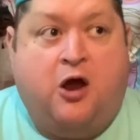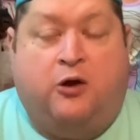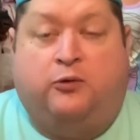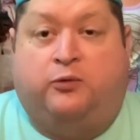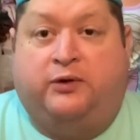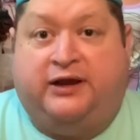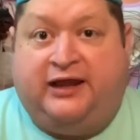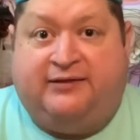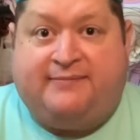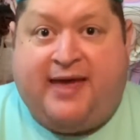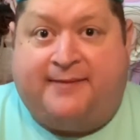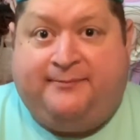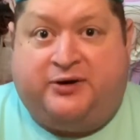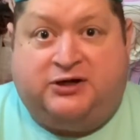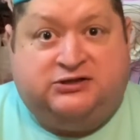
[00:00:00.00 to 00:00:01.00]

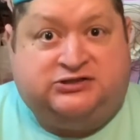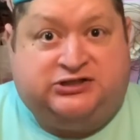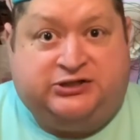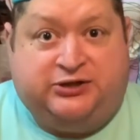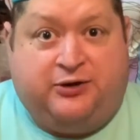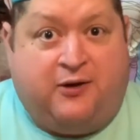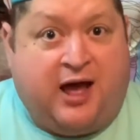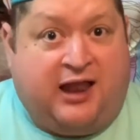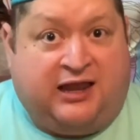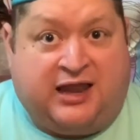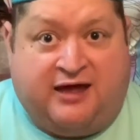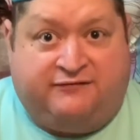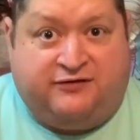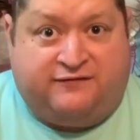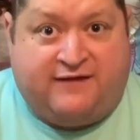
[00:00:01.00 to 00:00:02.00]
Remember to
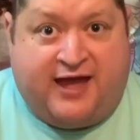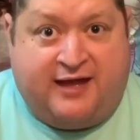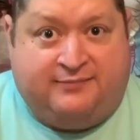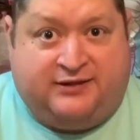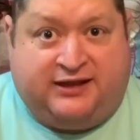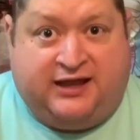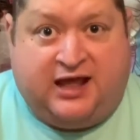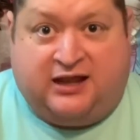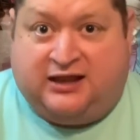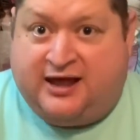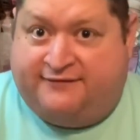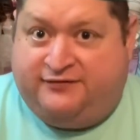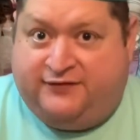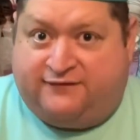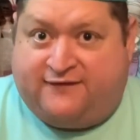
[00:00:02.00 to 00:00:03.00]
love your family,
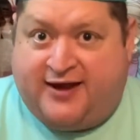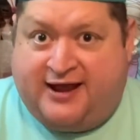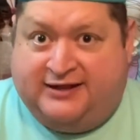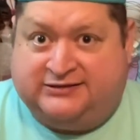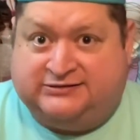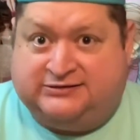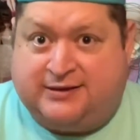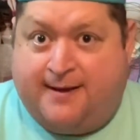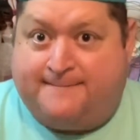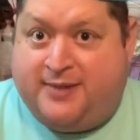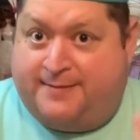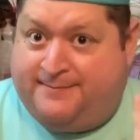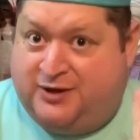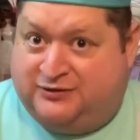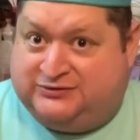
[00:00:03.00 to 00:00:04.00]
love your friends,
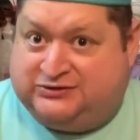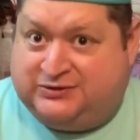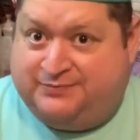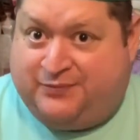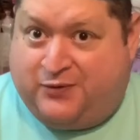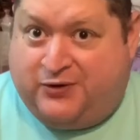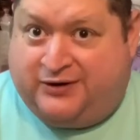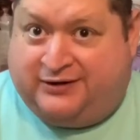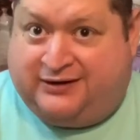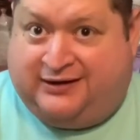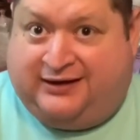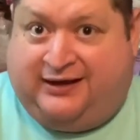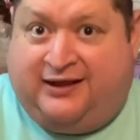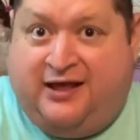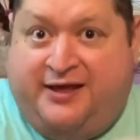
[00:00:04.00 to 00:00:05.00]
but most
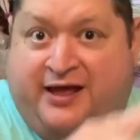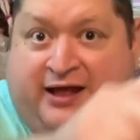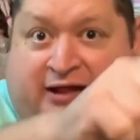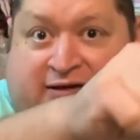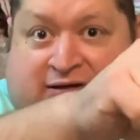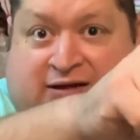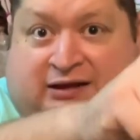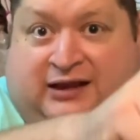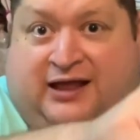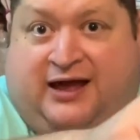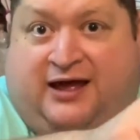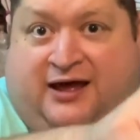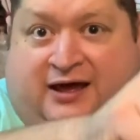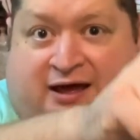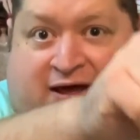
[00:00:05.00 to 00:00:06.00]
importantly,
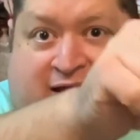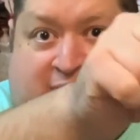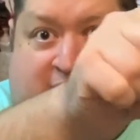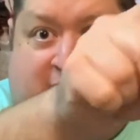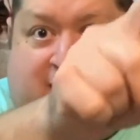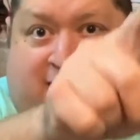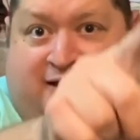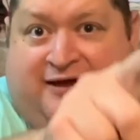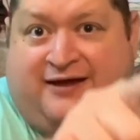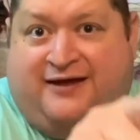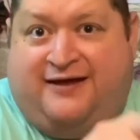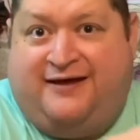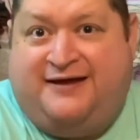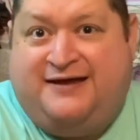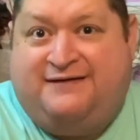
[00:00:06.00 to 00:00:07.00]
love
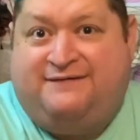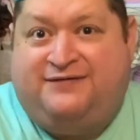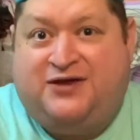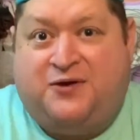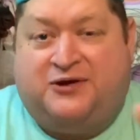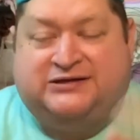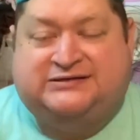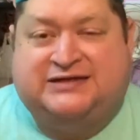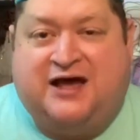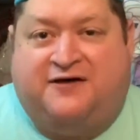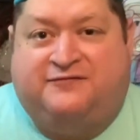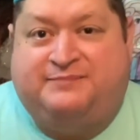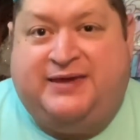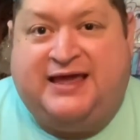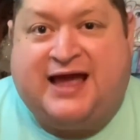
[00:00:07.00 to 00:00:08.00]

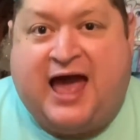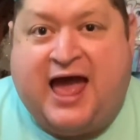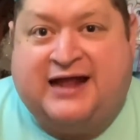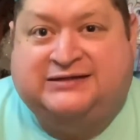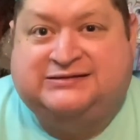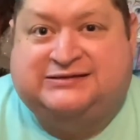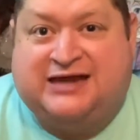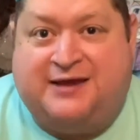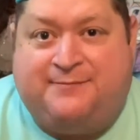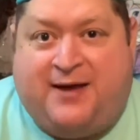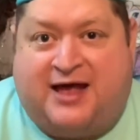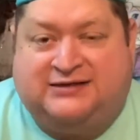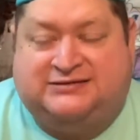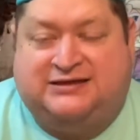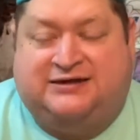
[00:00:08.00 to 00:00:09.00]
yourself, be kind, stay
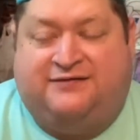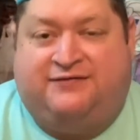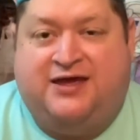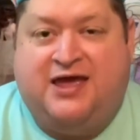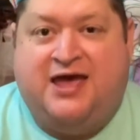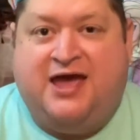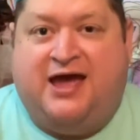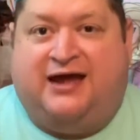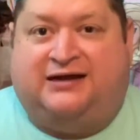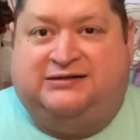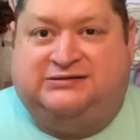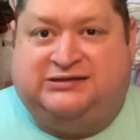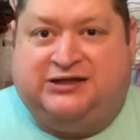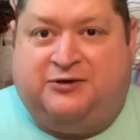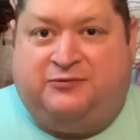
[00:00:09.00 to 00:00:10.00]
positive, and
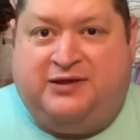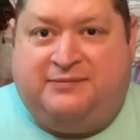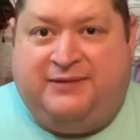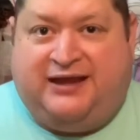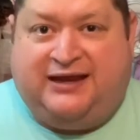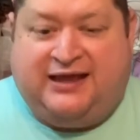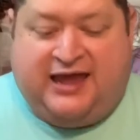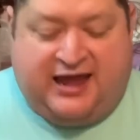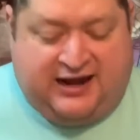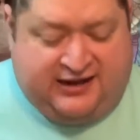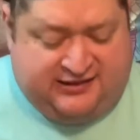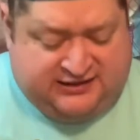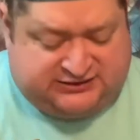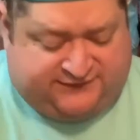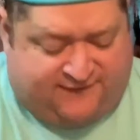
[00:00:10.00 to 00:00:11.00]
until we meet again
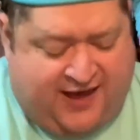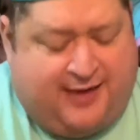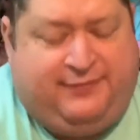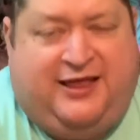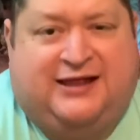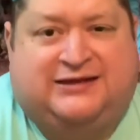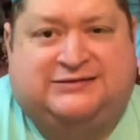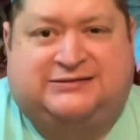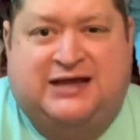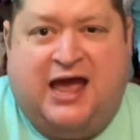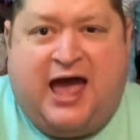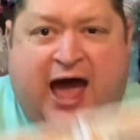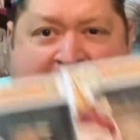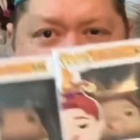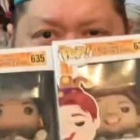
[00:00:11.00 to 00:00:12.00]
in this fabulous
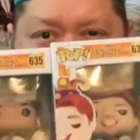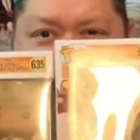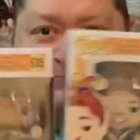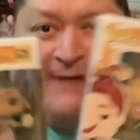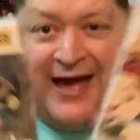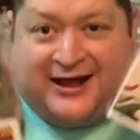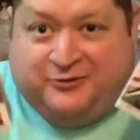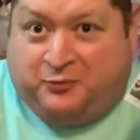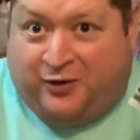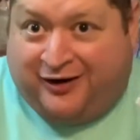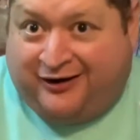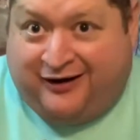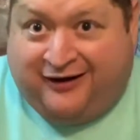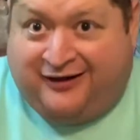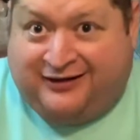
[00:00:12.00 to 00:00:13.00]
hunchback
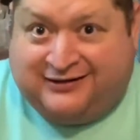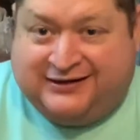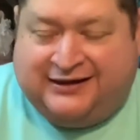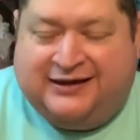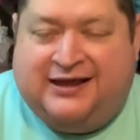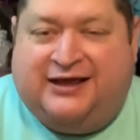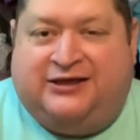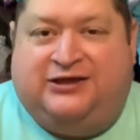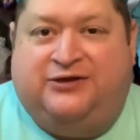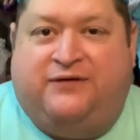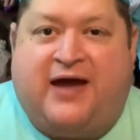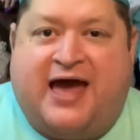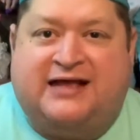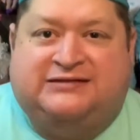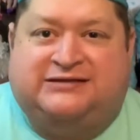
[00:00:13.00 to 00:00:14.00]
world, you
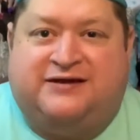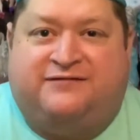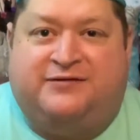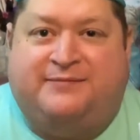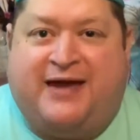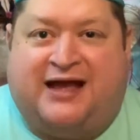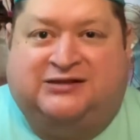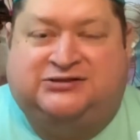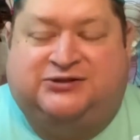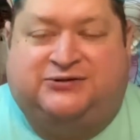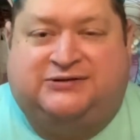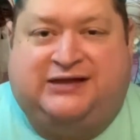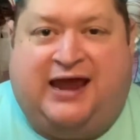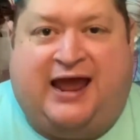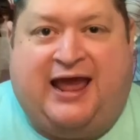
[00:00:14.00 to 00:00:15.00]
guys have a magical
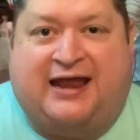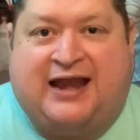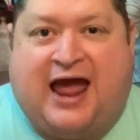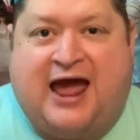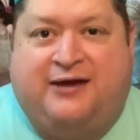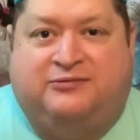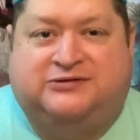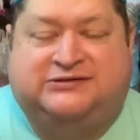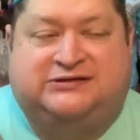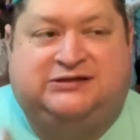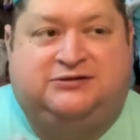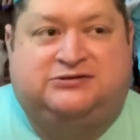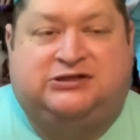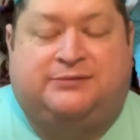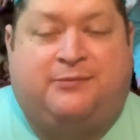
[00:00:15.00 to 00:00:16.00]
day, and I will see
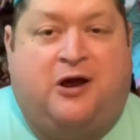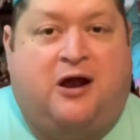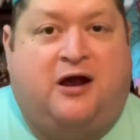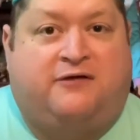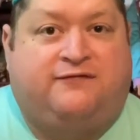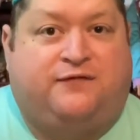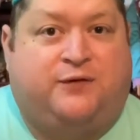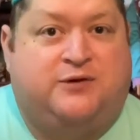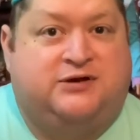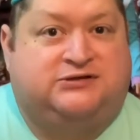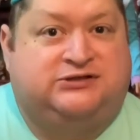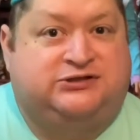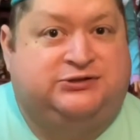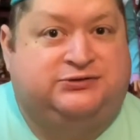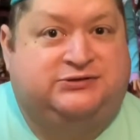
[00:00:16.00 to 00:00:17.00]
you tomorrow for
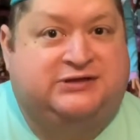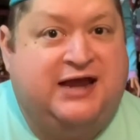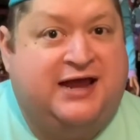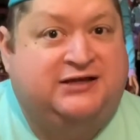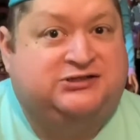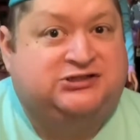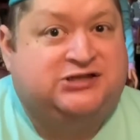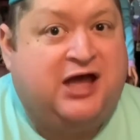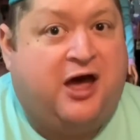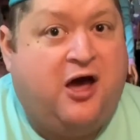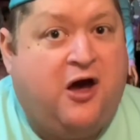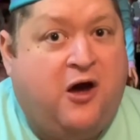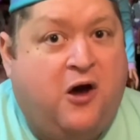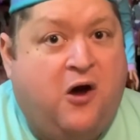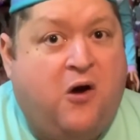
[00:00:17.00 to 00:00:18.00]
Tuesday's
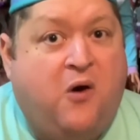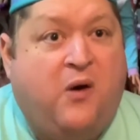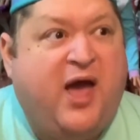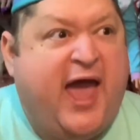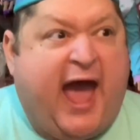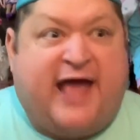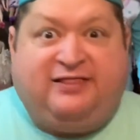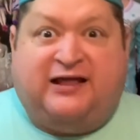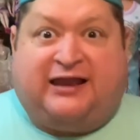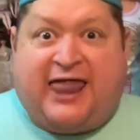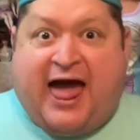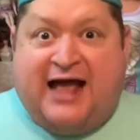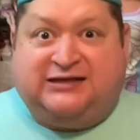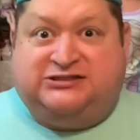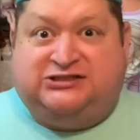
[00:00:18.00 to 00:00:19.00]
show and the
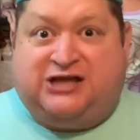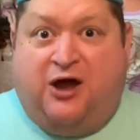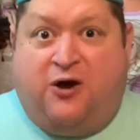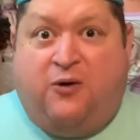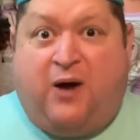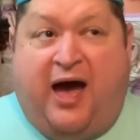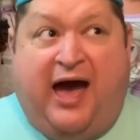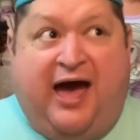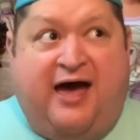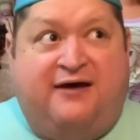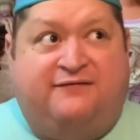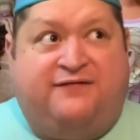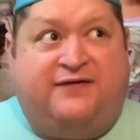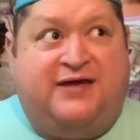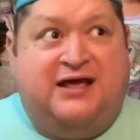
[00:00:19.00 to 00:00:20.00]
last show
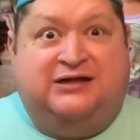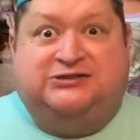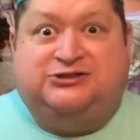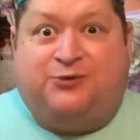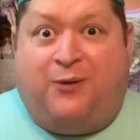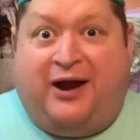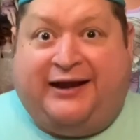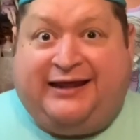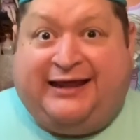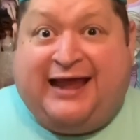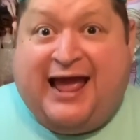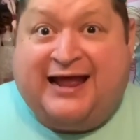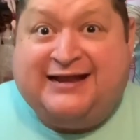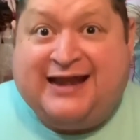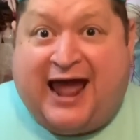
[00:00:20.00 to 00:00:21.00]
of
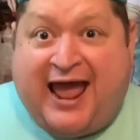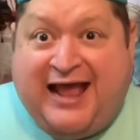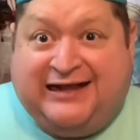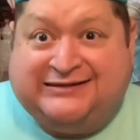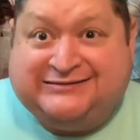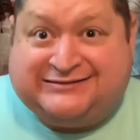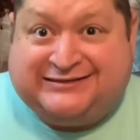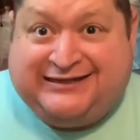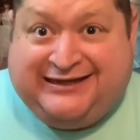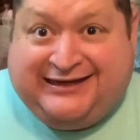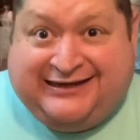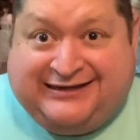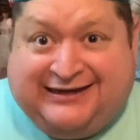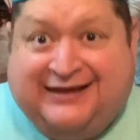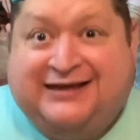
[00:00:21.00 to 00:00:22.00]

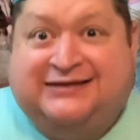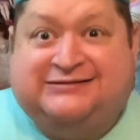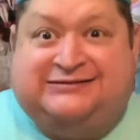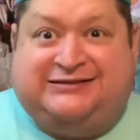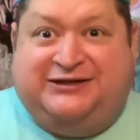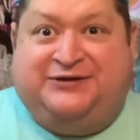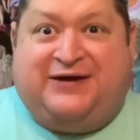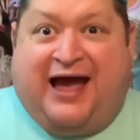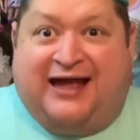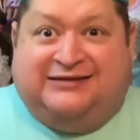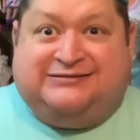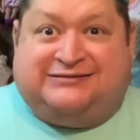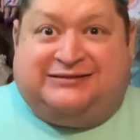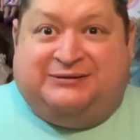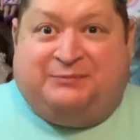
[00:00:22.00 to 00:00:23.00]
2019. See you
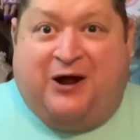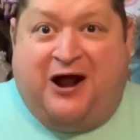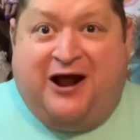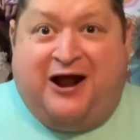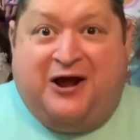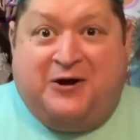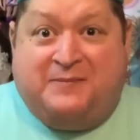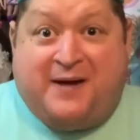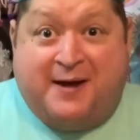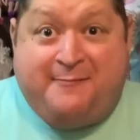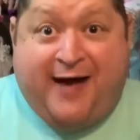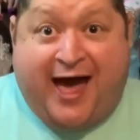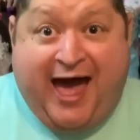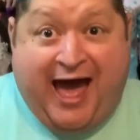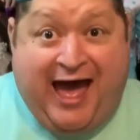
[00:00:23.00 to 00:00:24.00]
guys tomorrow.
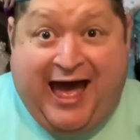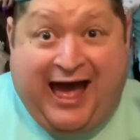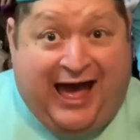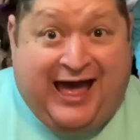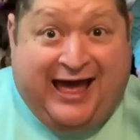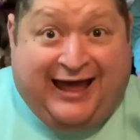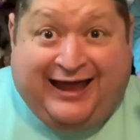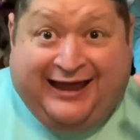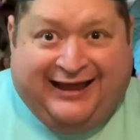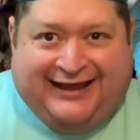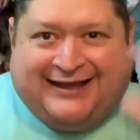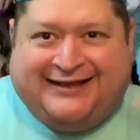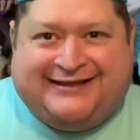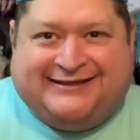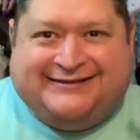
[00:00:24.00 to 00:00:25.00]
Bye-bye.